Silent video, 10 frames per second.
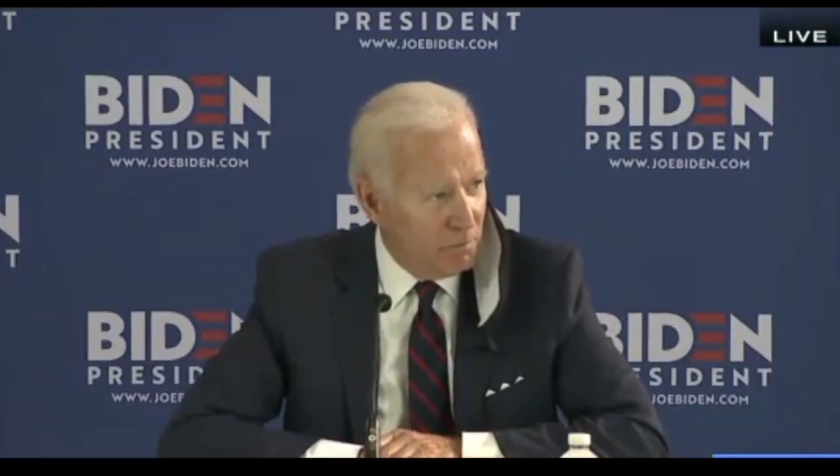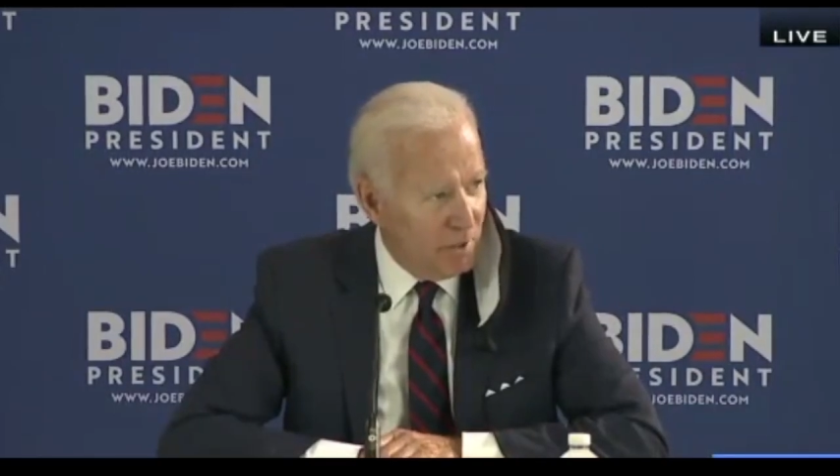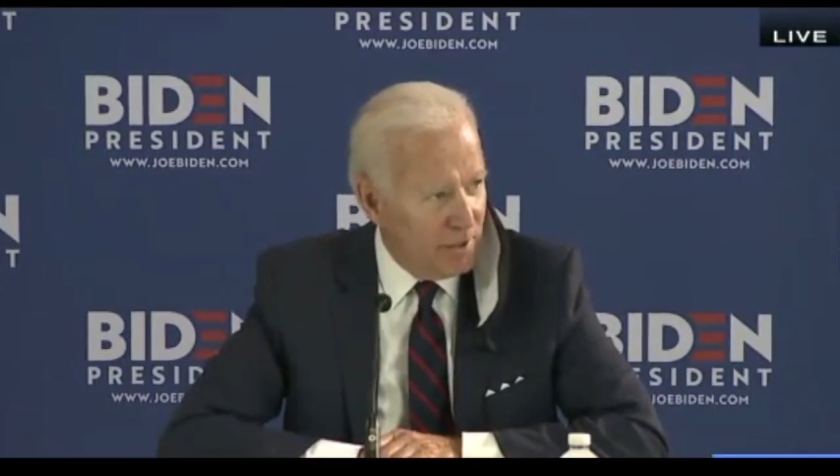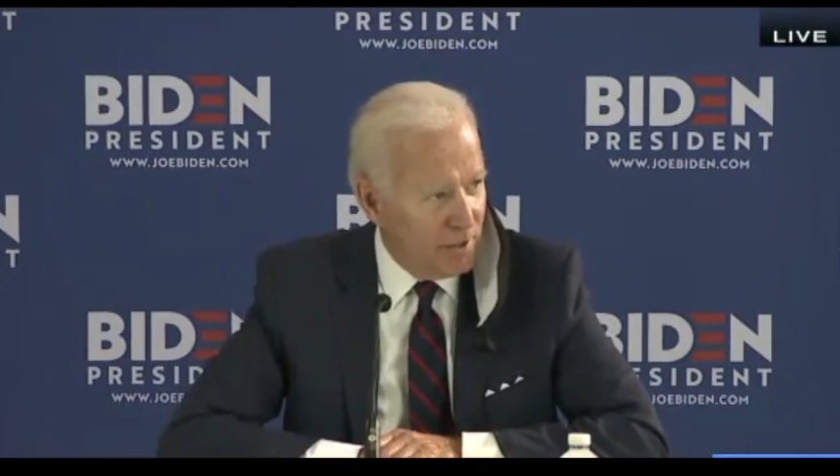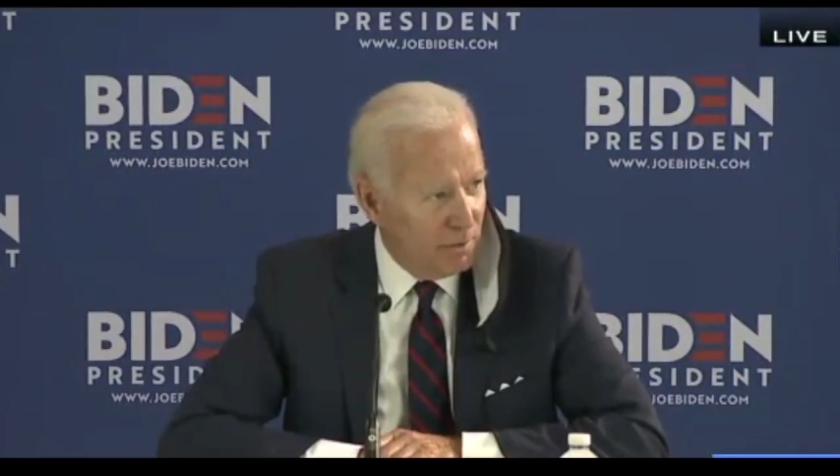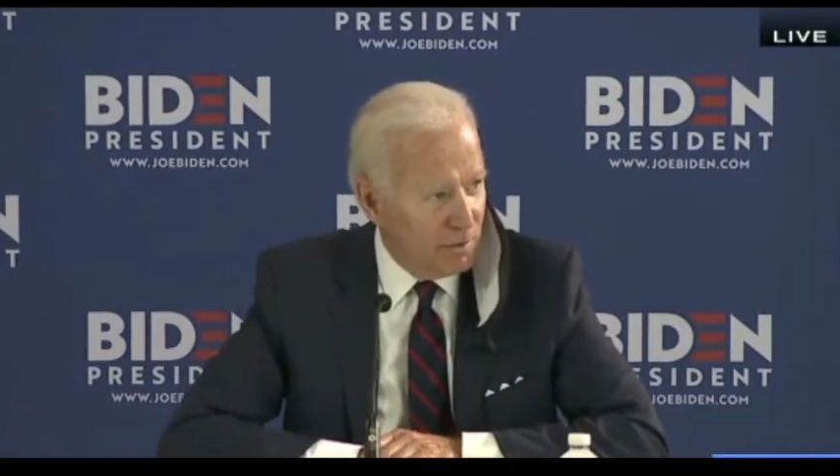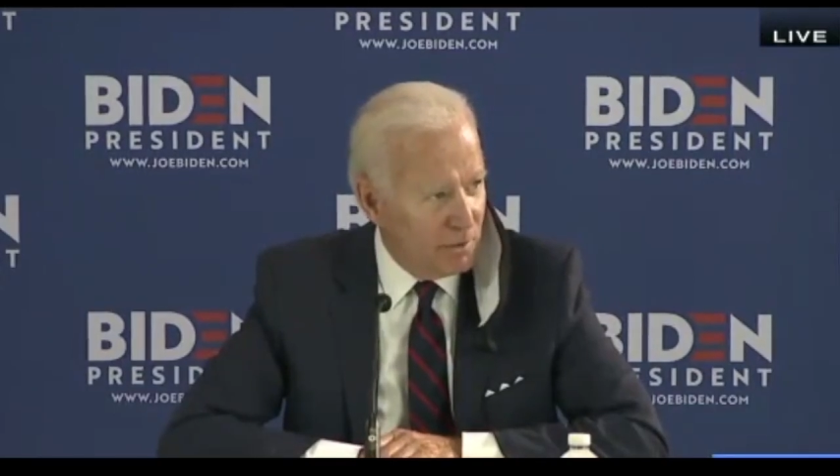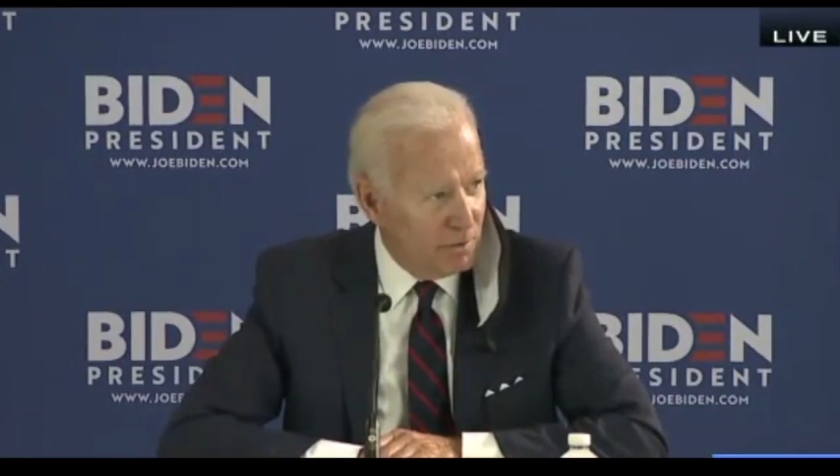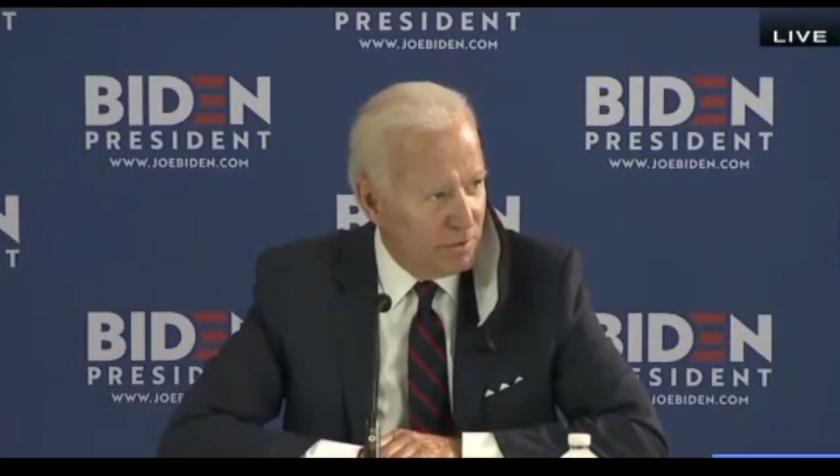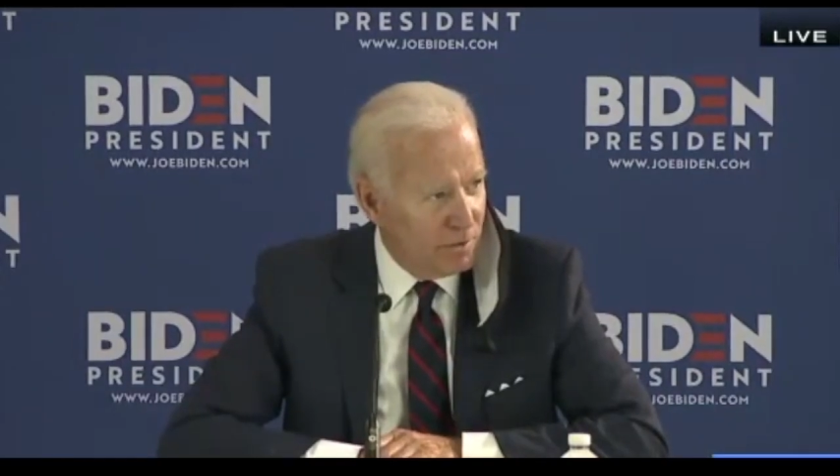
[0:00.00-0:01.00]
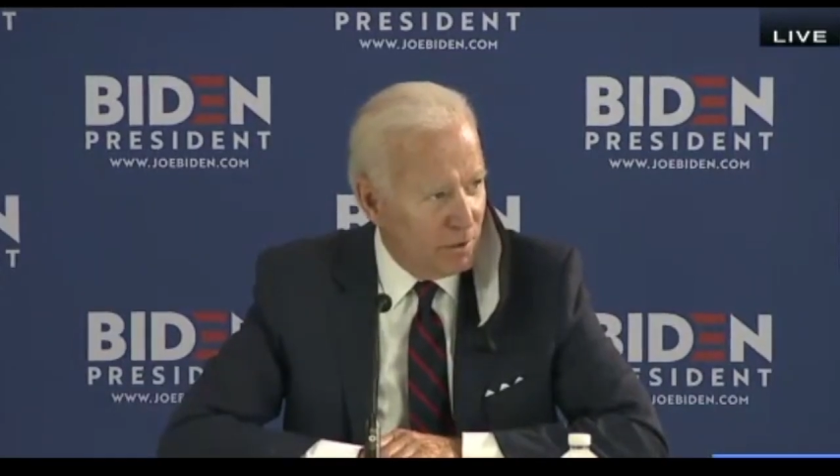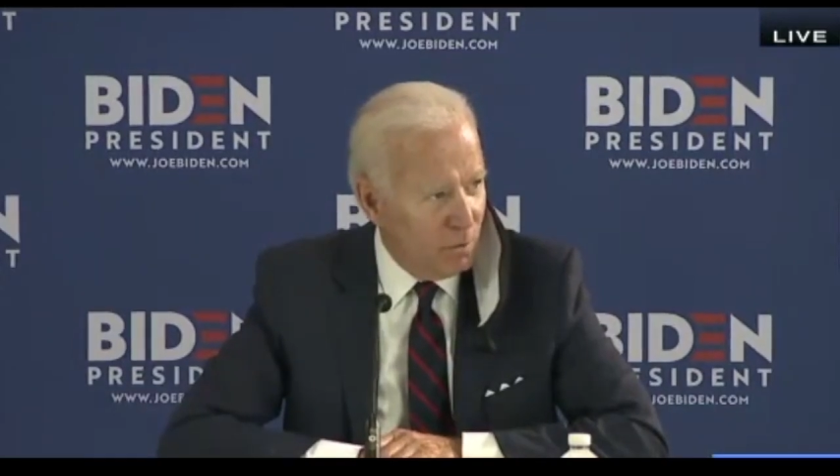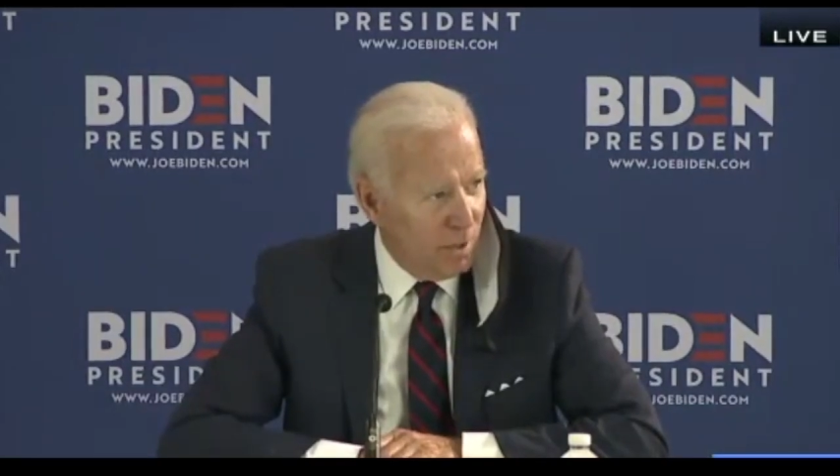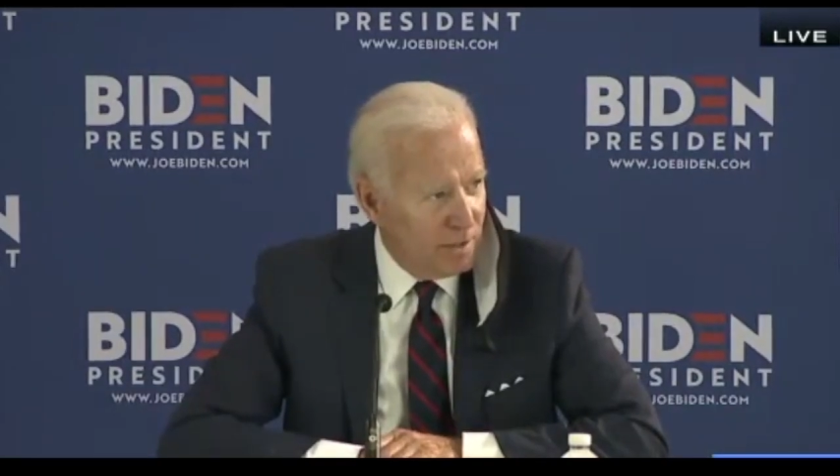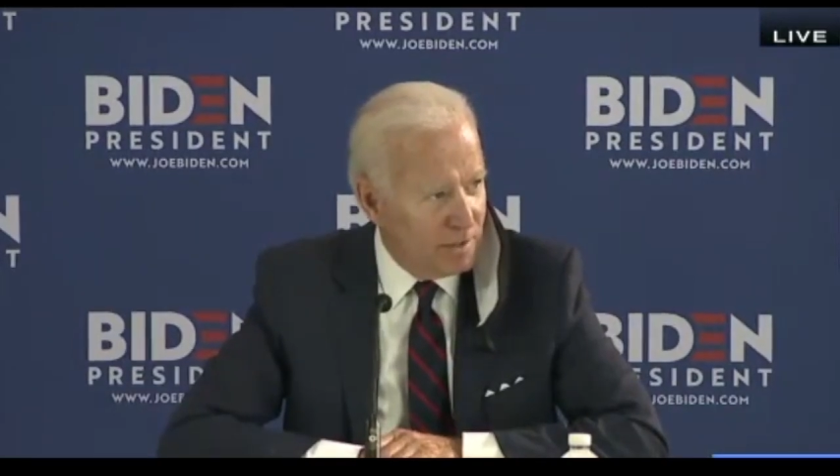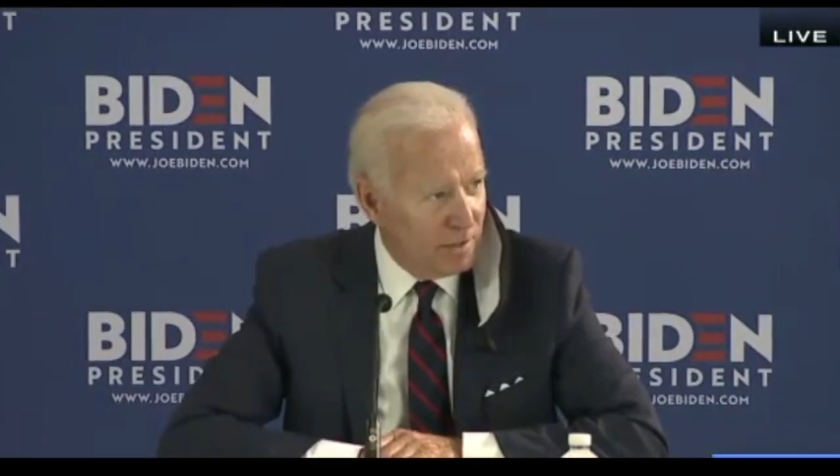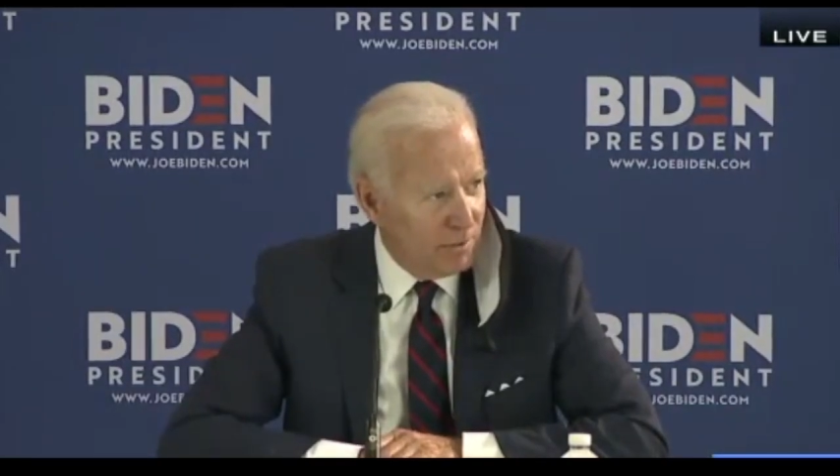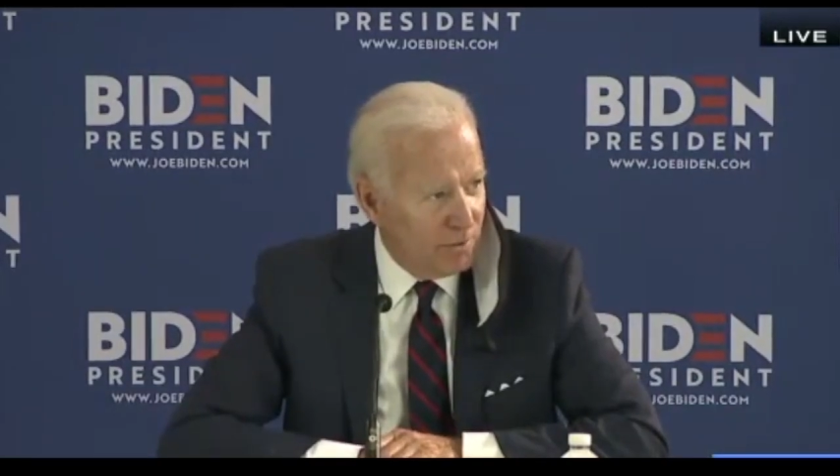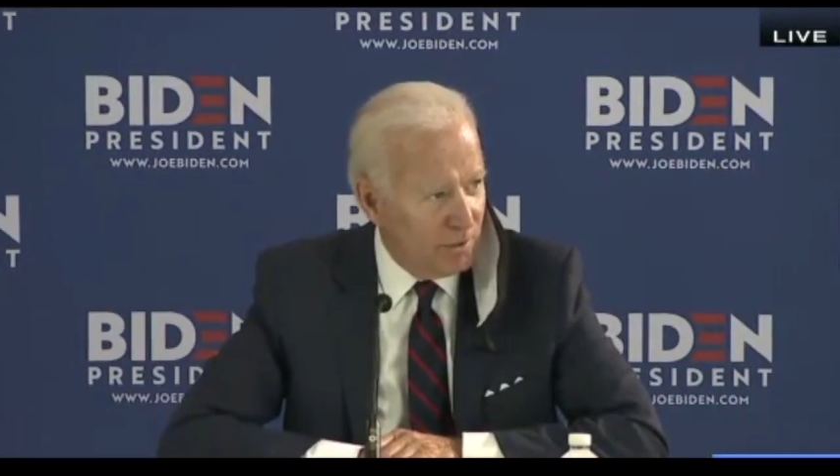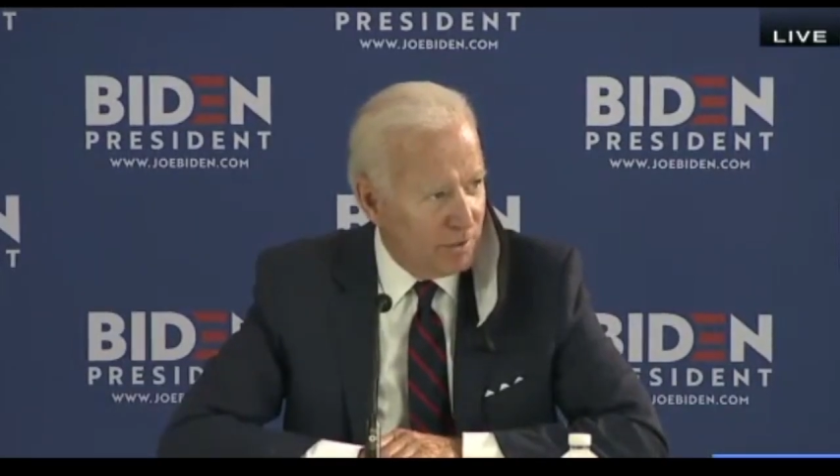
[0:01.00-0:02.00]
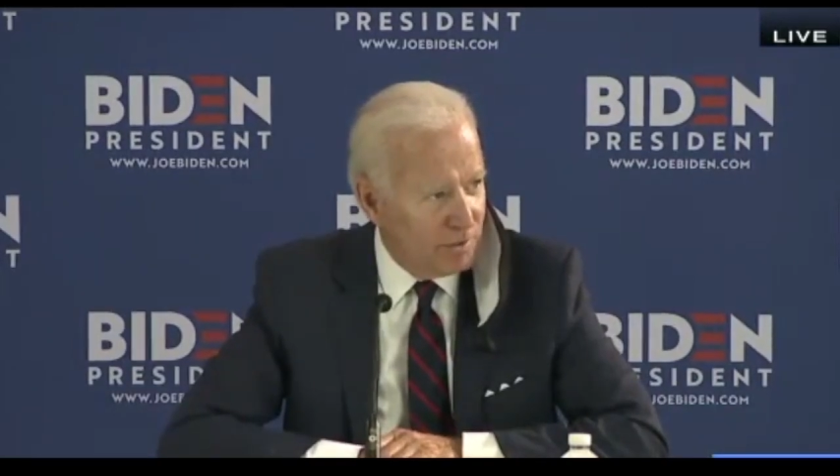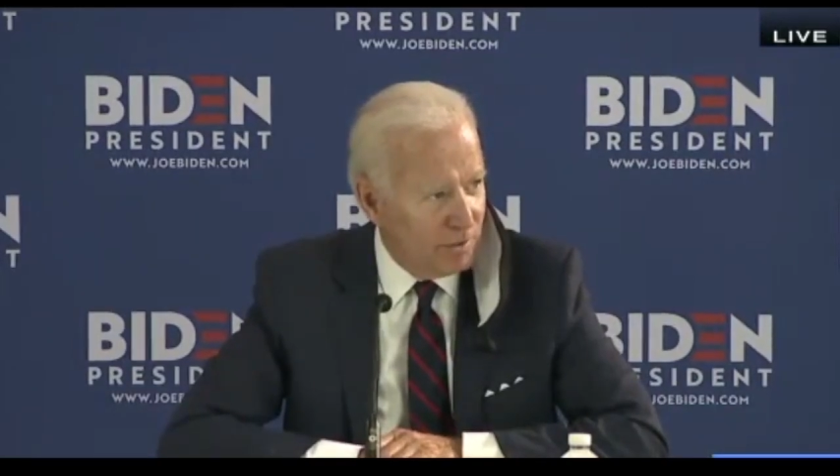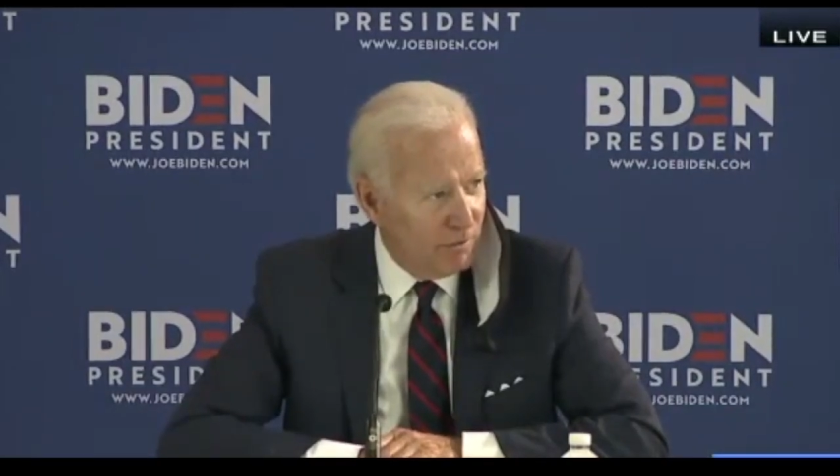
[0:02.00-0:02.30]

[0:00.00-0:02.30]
or Monday, or a Tuesday, or a Wednesday, or Thursday,